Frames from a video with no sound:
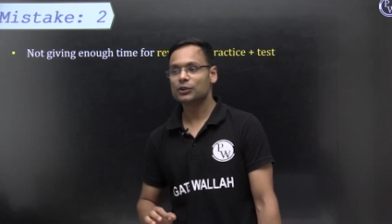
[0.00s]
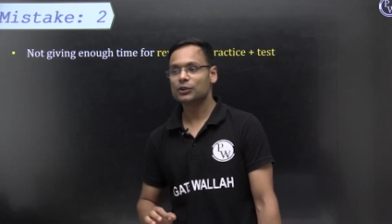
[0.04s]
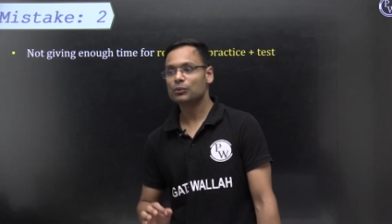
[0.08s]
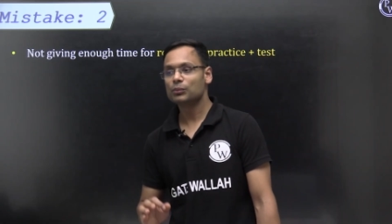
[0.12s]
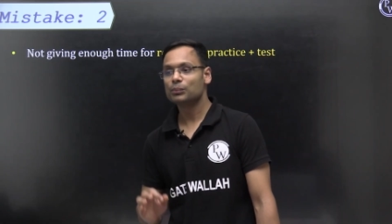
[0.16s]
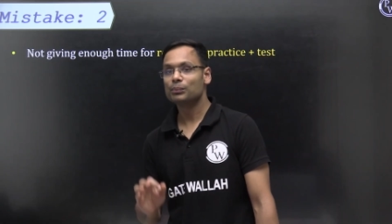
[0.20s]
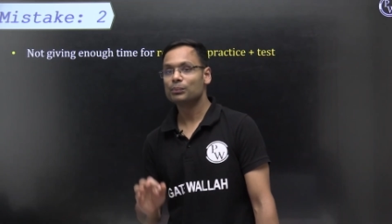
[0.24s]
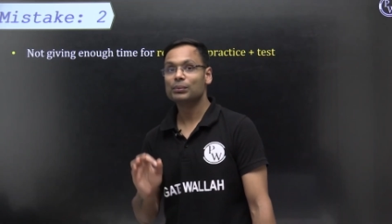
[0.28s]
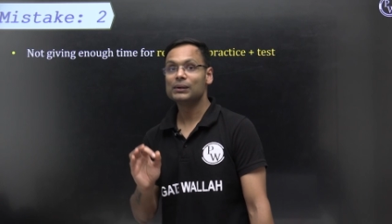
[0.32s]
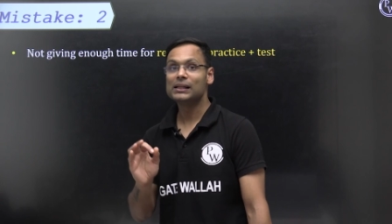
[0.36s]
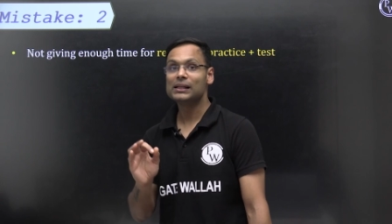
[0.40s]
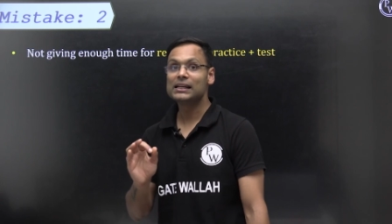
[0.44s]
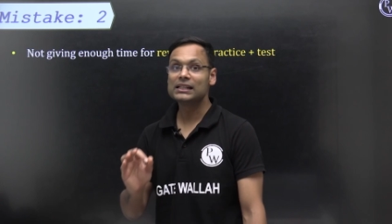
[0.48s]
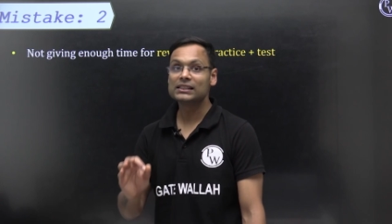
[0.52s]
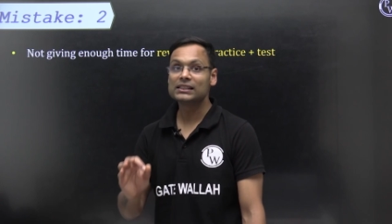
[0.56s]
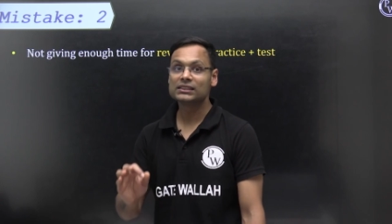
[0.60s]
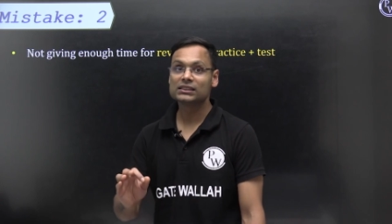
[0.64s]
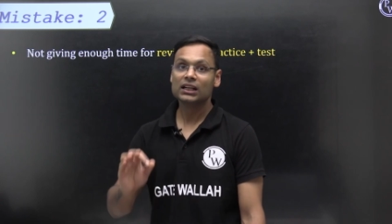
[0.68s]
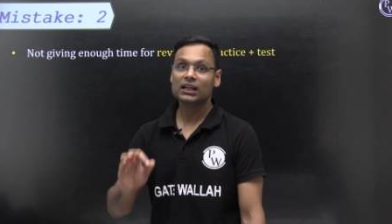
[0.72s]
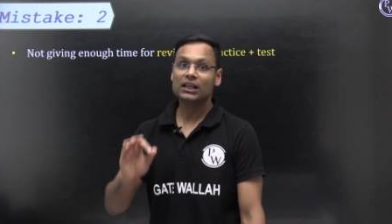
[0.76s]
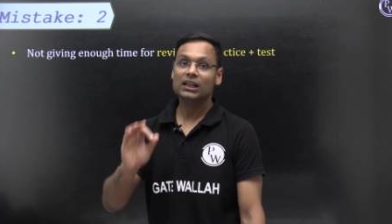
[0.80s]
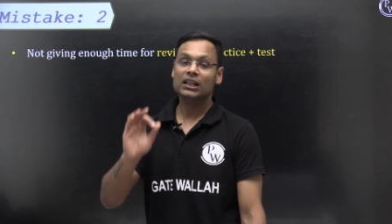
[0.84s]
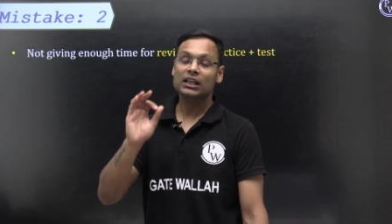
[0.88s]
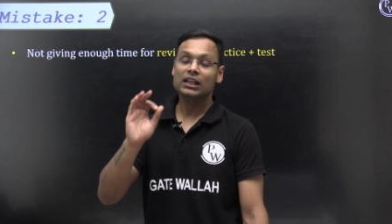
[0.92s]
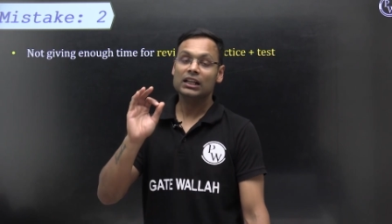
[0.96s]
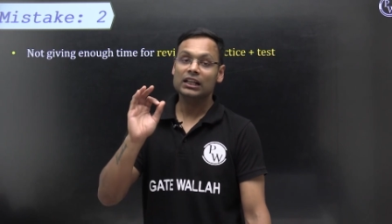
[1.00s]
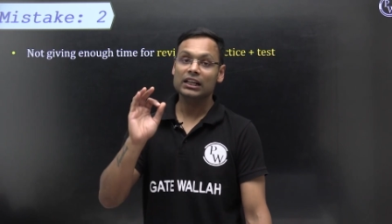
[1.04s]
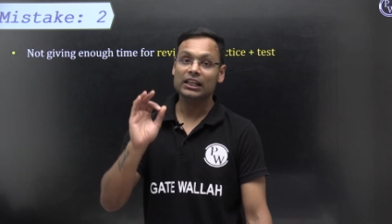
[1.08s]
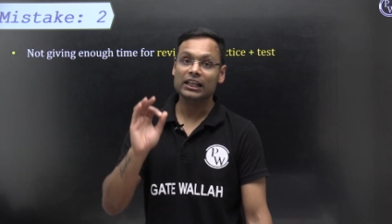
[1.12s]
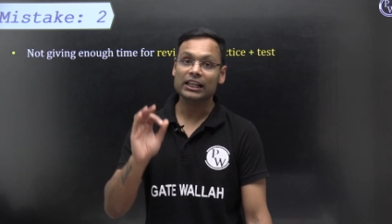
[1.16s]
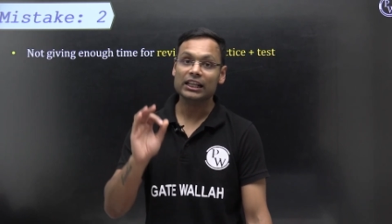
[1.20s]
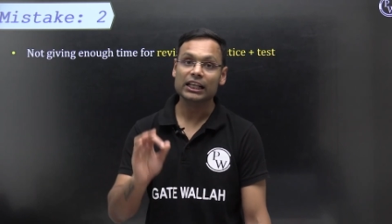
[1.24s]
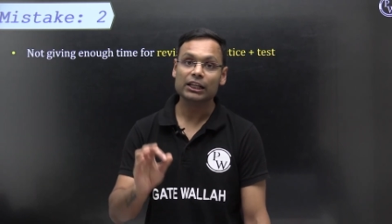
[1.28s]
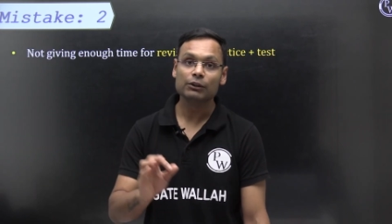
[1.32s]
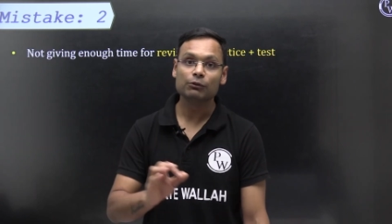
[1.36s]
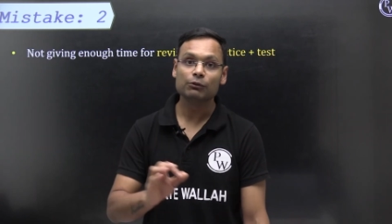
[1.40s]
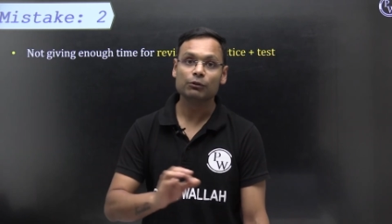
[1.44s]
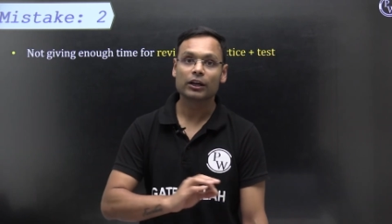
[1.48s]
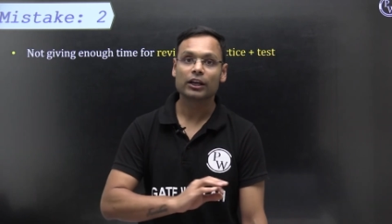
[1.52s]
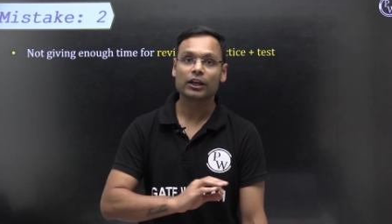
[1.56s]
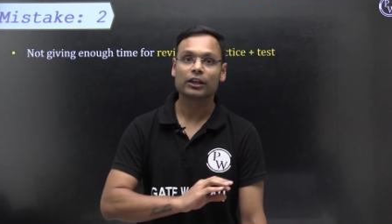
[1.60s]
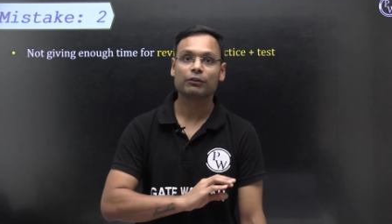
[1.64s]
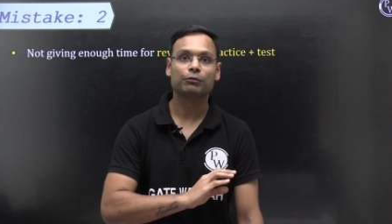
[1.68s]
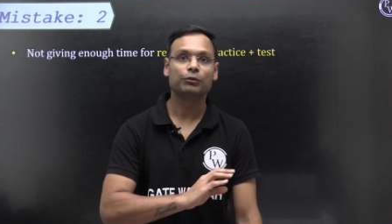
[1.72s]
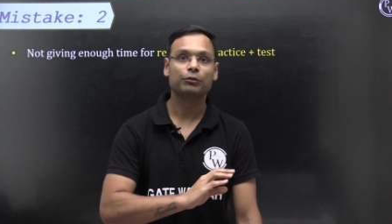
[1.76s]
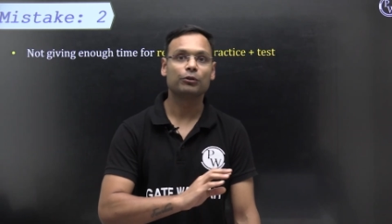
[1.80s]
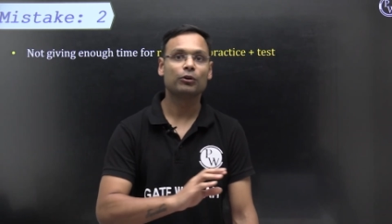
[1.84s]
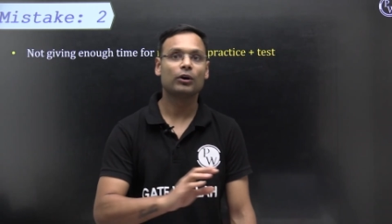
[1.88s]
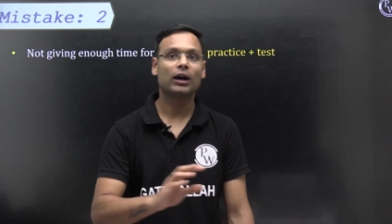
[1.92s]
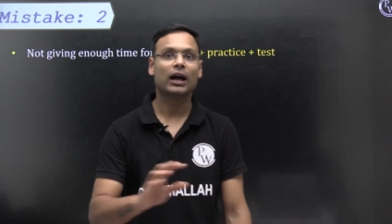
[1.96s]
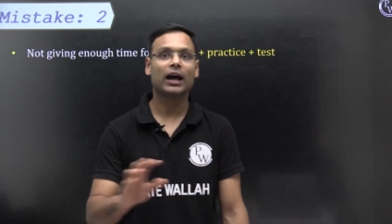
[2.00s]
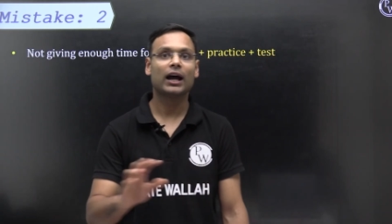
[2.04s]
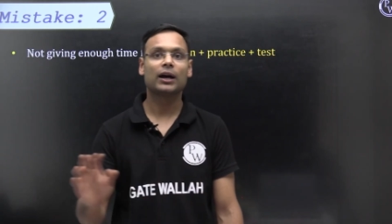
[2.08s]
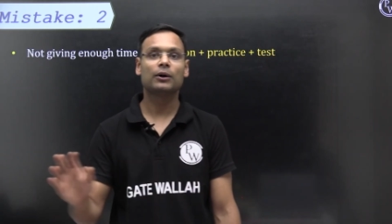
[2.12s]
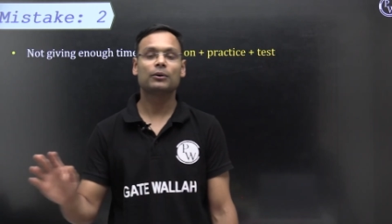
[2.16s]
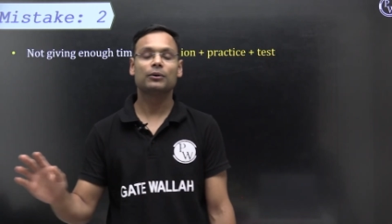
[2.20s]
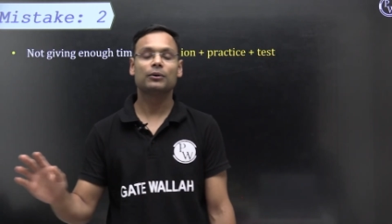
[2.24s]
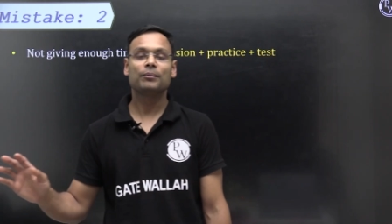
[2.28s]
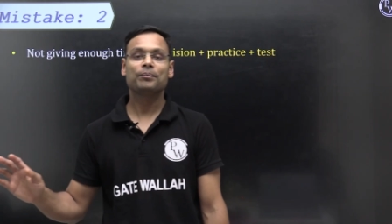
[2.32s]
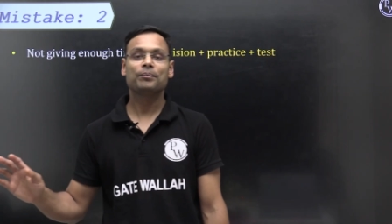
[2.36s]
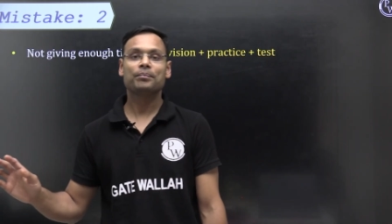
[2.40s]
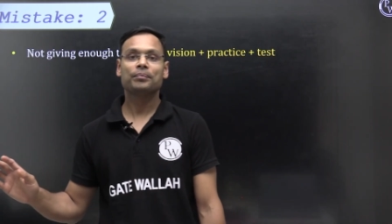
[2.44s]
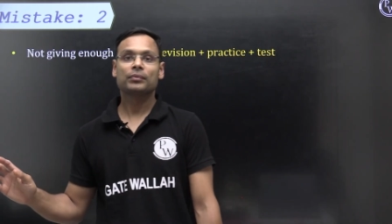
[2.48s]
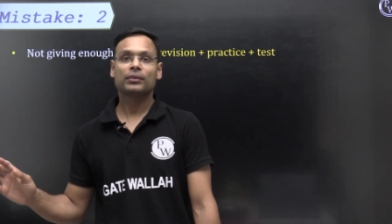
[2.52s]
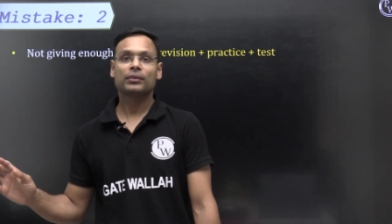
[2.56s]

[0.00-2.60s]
you please leave if you have